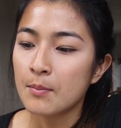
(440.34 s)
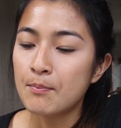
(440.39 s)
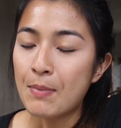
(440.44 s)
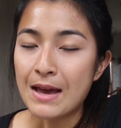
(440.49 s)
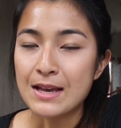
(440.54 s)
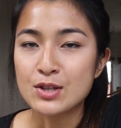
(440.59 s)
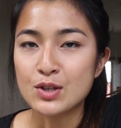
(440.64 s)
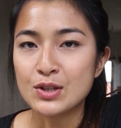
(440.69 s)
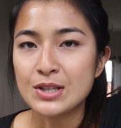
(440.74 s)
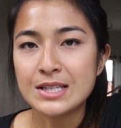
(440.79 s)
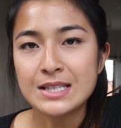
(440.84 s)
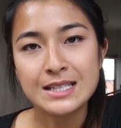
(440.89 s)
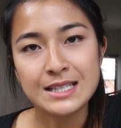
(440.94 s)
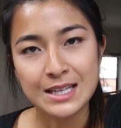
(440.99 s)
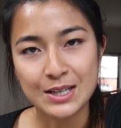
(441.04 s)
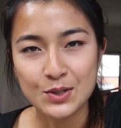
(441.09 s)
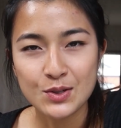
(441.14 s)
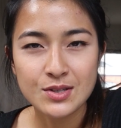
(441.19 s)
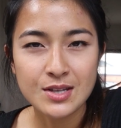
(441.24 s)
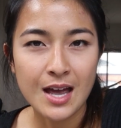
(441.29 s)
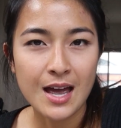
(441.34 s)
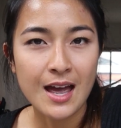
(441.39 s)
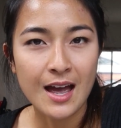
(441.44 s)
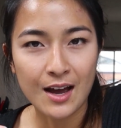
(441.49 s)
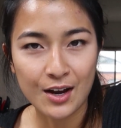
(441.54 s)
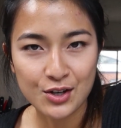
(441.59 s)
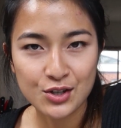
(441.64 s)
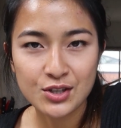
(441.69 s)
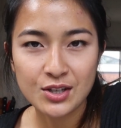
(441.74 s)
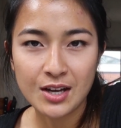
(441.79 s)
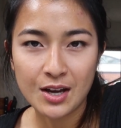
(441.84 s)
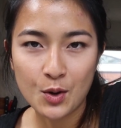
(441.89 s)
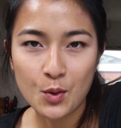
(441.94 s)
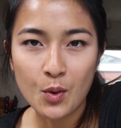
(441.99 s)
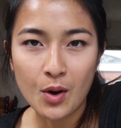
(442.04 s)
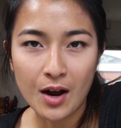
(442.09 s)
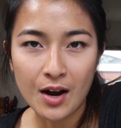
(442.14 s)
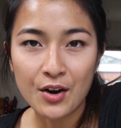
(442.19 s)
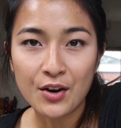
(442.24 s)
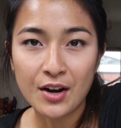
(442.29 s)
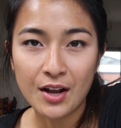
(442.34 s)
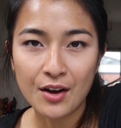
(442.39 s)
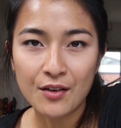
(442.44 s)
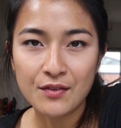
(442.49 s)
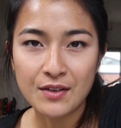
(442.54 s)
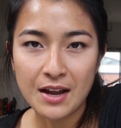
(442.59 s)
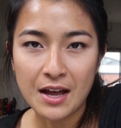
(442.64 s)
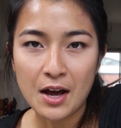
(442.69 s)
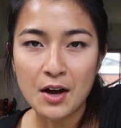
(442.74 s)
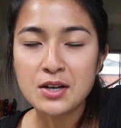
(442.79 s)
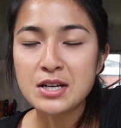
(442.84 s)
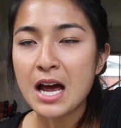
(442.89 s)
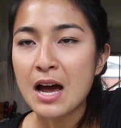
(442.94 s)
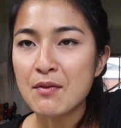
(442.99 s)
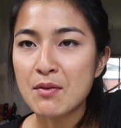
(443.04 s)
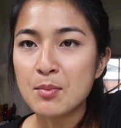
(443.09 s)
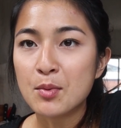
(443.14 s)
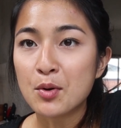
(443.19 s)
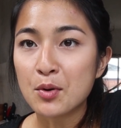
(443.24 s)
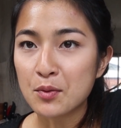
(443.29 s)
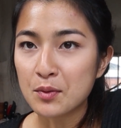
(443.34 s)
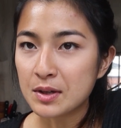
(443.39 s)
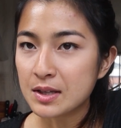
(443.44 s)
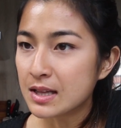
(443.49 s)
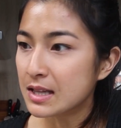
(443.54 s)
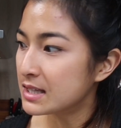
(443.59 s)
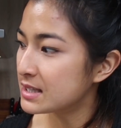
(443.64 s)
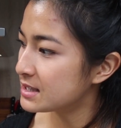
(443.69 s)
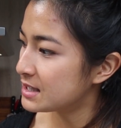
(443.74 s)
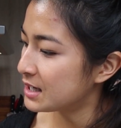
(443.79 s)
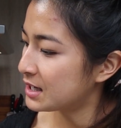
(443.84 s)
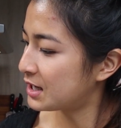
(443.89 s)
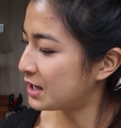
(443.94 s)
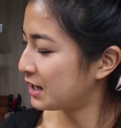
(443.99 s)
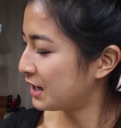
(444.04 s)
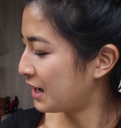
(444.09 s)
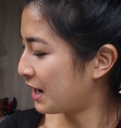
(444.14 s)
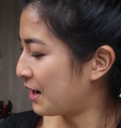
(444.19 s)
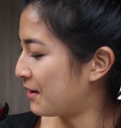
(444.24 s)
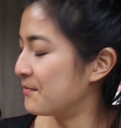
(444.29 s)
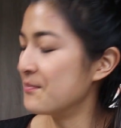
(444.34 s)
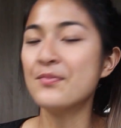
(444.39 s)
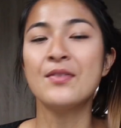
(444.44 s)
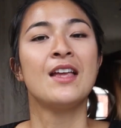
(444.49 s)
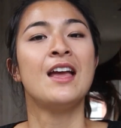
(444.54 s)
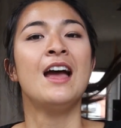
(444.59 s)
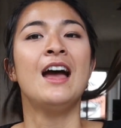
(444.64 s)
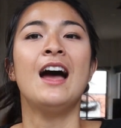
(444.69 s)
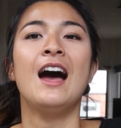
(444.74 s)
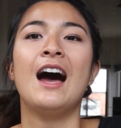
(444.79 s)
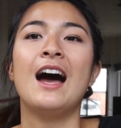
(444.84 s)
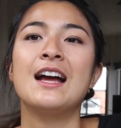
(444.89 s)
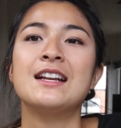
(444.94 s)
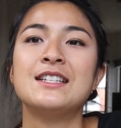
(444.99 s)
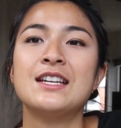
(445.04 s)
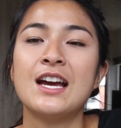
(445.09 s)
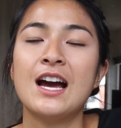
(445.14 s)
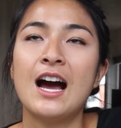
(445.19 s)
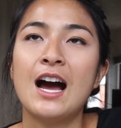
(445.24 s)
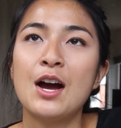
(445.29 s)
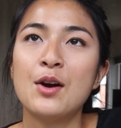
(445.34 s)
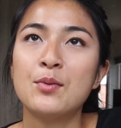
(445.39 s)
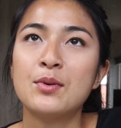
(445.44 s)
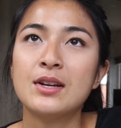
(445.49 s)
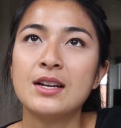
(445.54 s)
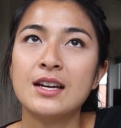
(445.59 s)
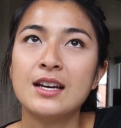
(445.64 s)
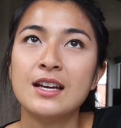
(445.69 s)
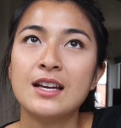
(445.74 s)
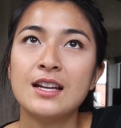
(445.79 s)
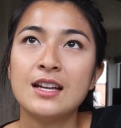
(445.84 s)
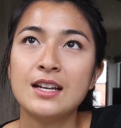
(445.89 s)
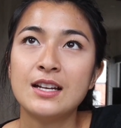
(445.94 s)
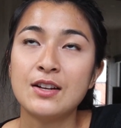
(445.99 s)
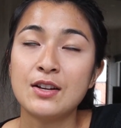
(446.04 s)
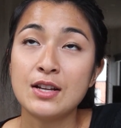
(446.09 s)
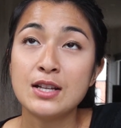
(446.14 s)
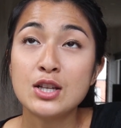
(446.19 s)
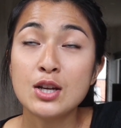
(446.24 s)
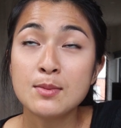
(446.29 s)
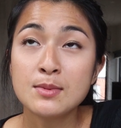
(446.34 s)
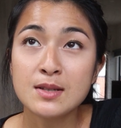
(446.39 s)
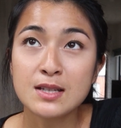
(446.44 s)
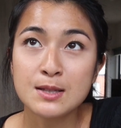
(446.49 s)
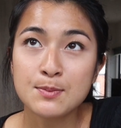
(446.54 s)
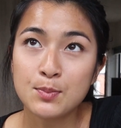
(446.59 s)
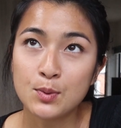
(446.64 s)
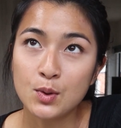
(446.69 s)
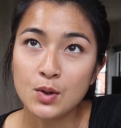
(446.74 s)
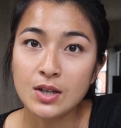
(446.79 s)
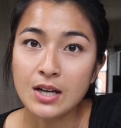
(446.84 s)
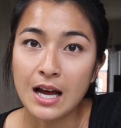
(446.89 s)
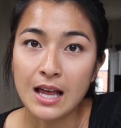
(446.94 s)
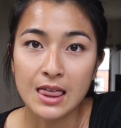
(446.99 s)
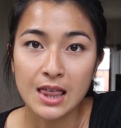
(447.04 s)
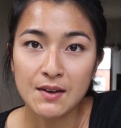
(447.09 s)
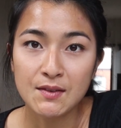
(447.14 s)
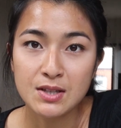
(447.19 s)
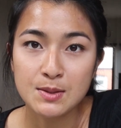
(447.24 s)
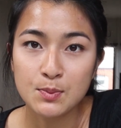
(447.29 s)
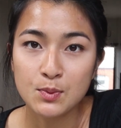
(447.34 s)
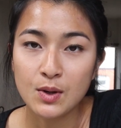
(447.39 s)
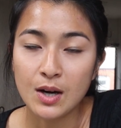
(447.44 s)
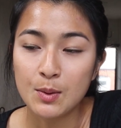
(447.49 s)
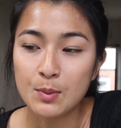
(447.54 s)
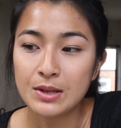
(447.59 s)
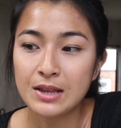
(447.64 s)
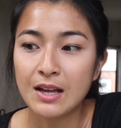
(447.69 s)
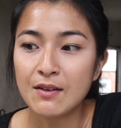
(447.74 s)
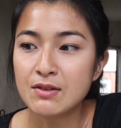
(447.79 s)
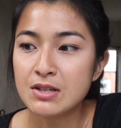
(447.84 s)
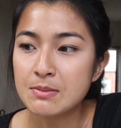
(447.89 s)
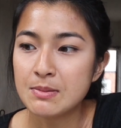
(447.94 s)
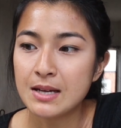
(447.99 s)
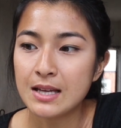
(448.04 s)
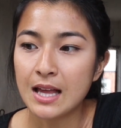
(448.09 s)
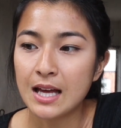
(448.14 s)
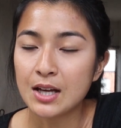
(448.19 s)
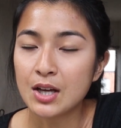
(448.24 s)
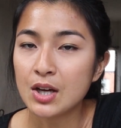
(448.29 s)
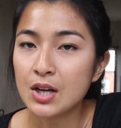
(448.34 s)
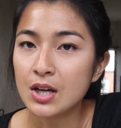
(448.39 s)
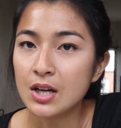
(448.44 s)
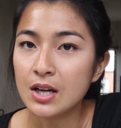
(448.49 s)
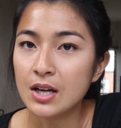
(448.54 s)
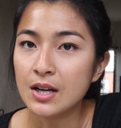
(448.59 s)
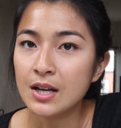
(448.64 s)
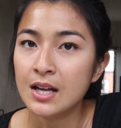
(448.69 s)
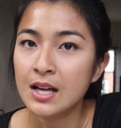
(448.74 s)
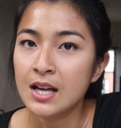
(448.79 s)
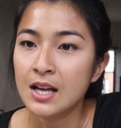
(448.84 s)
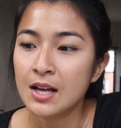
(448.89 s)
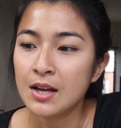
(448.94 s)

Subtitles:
based on the skills I actually acquire and have now, to have a more realistic idea, I would, in terms of sport, I love sport. I would love to be like a